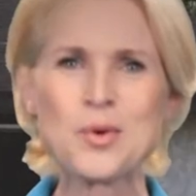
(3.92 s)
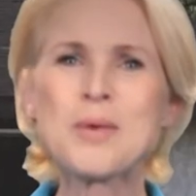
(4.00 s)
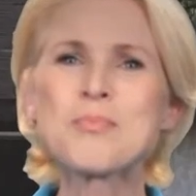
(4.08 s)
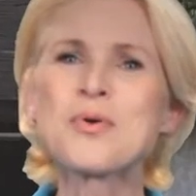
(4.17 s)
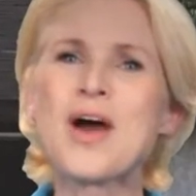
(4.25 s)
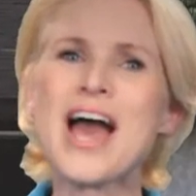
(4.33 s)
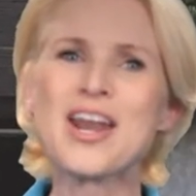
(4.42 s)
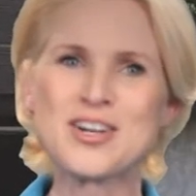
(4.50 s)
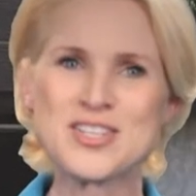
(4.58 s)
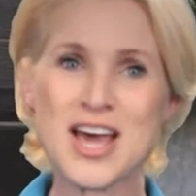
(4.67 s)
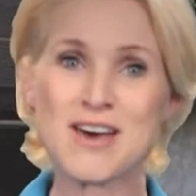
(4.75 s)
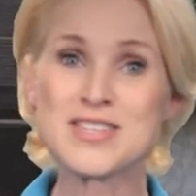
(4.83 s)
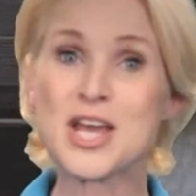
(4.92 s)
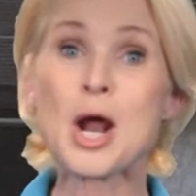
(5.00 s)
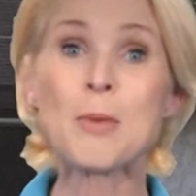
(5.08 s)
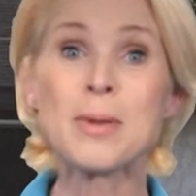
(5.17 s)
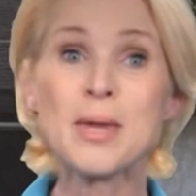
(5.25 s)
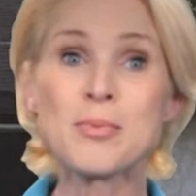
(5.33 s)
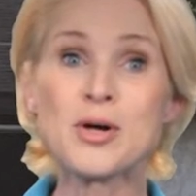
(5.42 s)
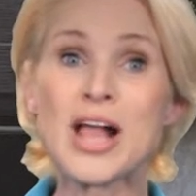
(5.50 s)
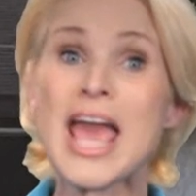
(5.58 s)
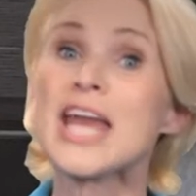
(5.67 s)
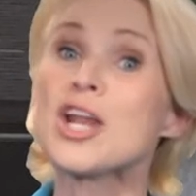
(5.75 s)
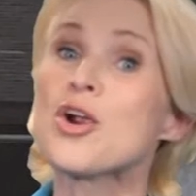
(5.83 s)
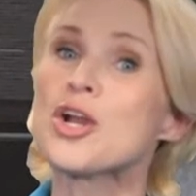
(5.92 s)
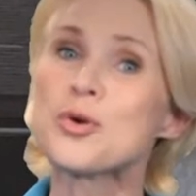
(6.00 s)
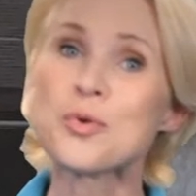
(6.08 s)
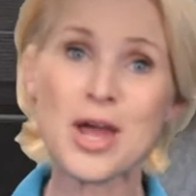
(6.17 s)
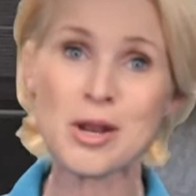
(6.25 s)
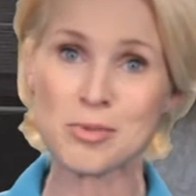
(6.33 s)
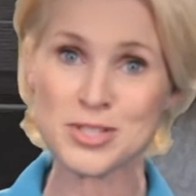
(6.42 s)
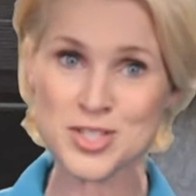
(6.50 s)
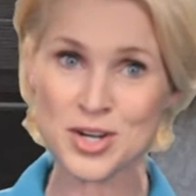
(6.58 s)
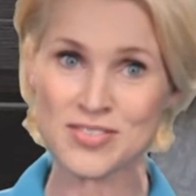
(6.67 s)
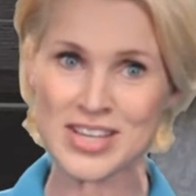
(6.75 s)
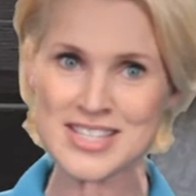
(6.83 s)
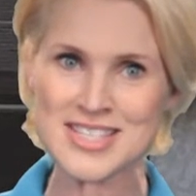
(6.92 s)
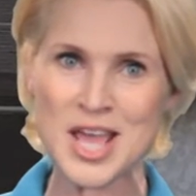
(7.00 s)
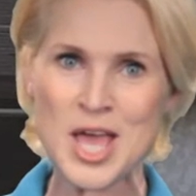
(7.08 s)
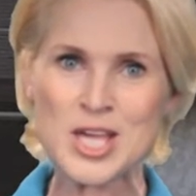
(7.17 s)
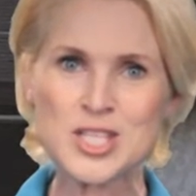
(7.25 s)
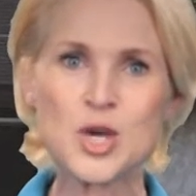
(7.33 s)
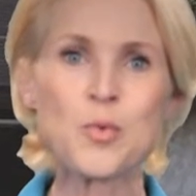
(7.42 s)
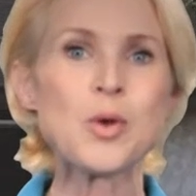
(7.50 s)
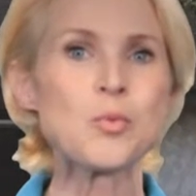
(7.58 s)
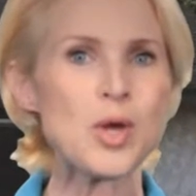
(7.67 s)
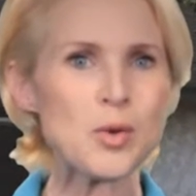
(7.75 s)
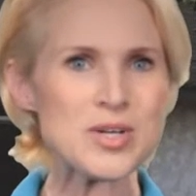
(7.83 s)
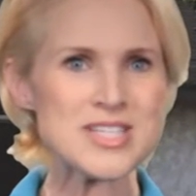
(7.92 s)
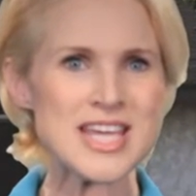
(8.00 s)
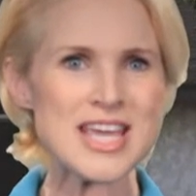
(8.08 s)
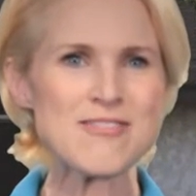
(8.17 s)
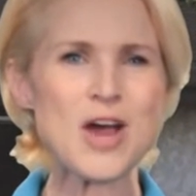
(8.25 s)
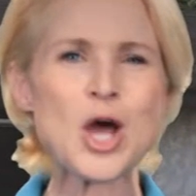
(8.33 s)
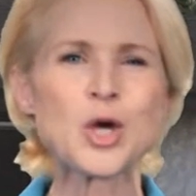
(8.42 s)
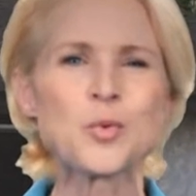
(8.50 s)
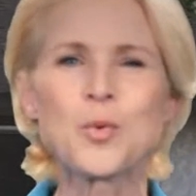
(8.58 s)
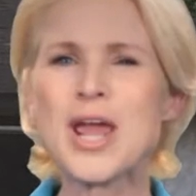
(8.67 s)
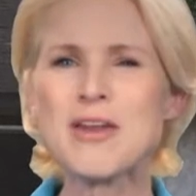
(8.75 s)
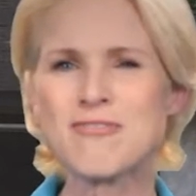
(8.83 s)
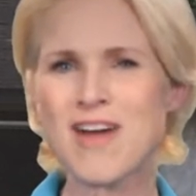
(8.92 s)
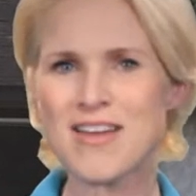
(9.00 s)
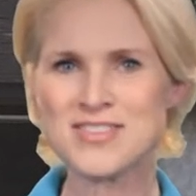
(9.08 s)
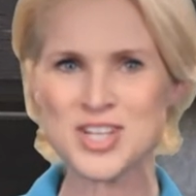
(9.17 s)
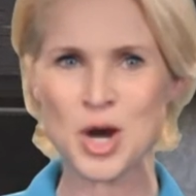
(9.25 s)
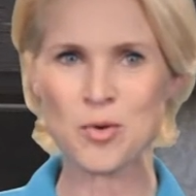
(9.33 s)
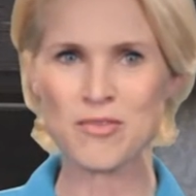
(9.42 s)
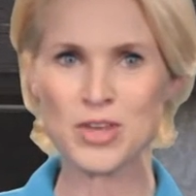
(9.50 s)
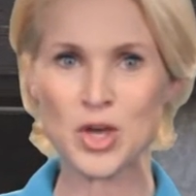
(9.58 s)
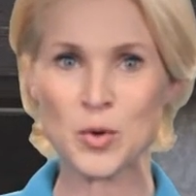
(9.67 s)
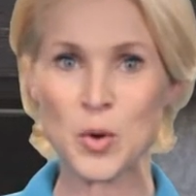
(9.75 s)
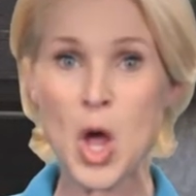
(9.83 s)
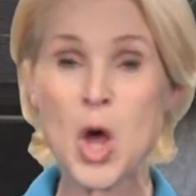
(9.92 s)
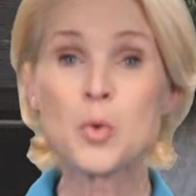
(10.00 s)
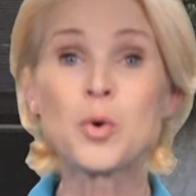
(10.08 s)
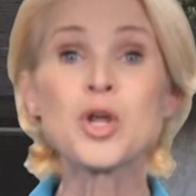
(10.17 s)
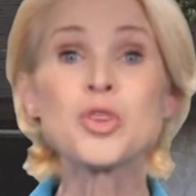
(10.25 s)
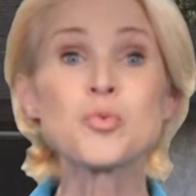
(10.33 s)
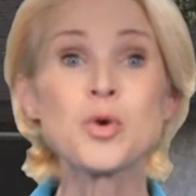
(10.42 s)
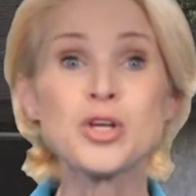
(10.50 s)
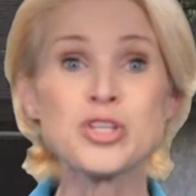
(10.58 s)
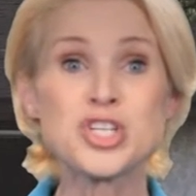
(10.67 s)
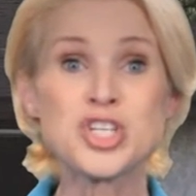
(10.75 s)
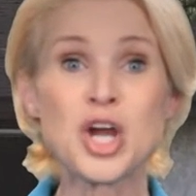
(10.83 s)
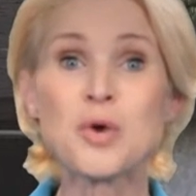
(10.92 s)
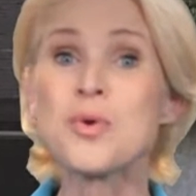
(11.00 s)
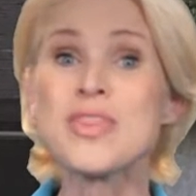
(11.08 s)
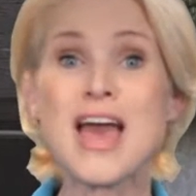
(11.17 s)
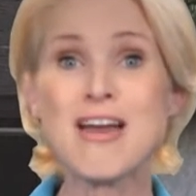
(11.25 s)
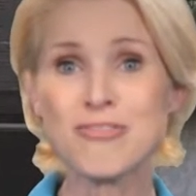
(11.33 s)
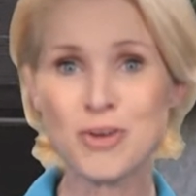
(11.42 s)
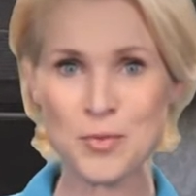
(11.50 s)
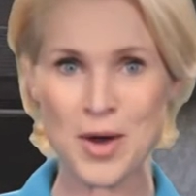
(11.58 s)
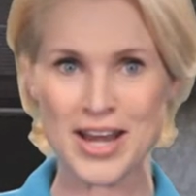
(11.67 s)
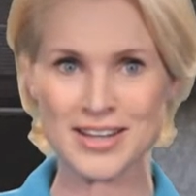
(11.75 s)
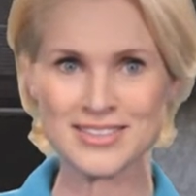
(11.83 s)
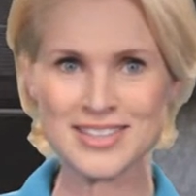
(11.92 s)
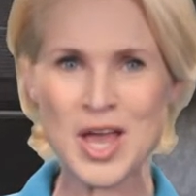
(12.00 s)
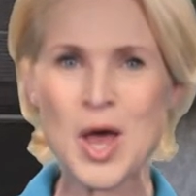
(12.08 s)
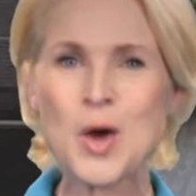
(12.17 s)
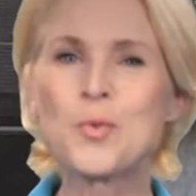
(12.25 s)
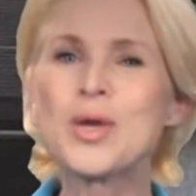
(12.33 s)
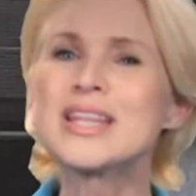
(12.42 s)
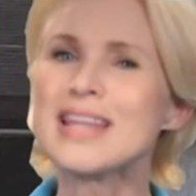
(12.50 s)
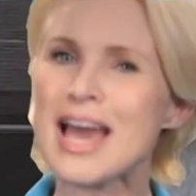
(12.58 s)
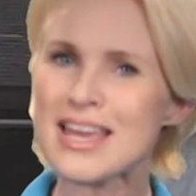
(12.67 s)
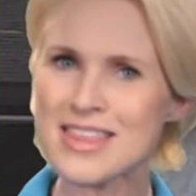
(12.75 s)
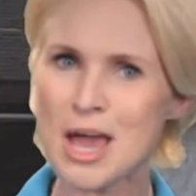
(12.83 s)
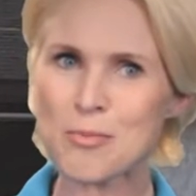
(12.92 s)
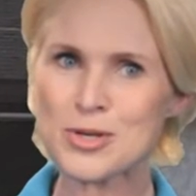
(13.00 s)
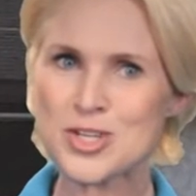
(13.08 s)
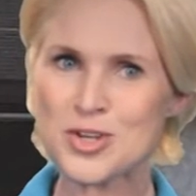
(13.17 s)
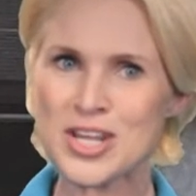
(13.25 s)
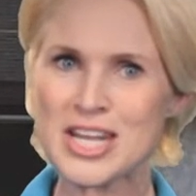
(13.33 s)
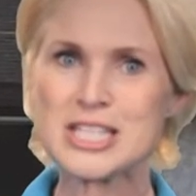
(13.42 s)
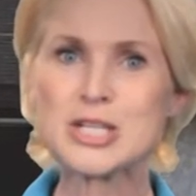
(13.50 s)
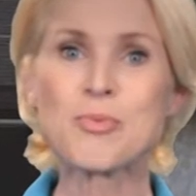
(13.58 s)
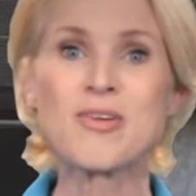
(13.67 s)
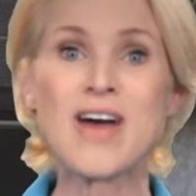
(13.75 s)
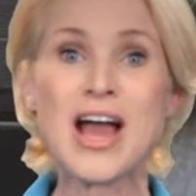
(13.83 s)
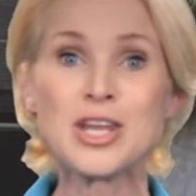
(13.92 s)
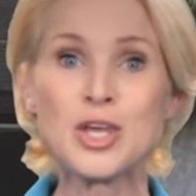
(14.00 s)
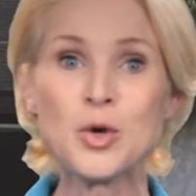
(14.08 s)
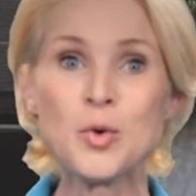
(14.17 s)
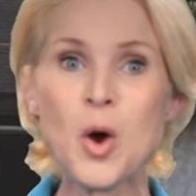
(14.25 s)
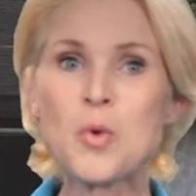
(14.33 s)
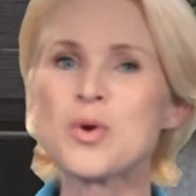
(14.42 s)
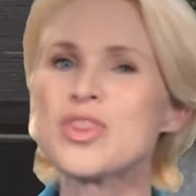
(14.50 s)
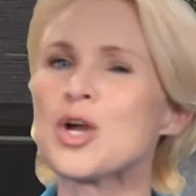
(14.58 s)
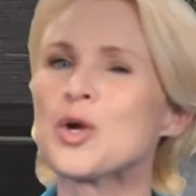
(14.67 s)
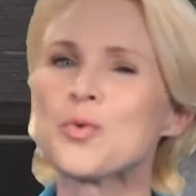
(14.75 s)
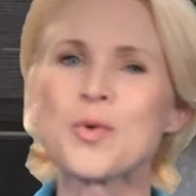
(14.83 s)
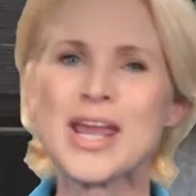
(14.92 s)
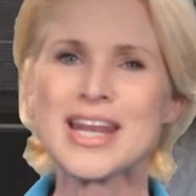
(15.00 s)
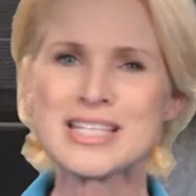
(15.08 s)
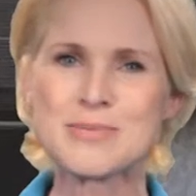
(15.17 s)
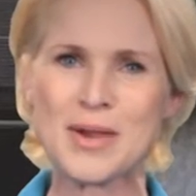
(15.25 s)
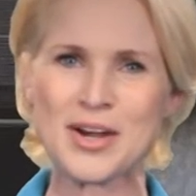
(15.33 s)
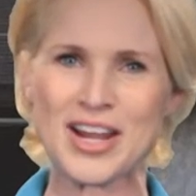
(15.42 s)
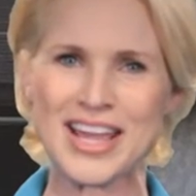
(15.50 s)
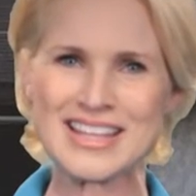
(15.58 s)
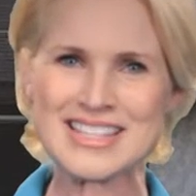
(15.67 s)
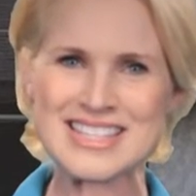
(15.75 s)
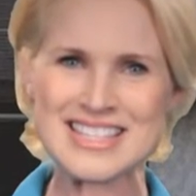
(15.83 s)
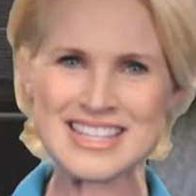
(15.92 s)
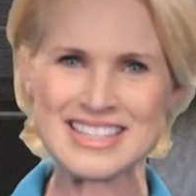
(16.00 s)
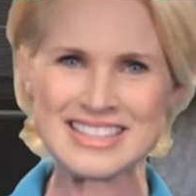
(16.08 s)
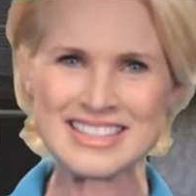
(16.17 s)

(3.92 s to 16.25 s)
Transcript: We pride ourselves on our people and our incredible service. So when we receive a great five-star review, we're thrilled to share it with everyone. We'd like the opportunity to provide you with a great experience.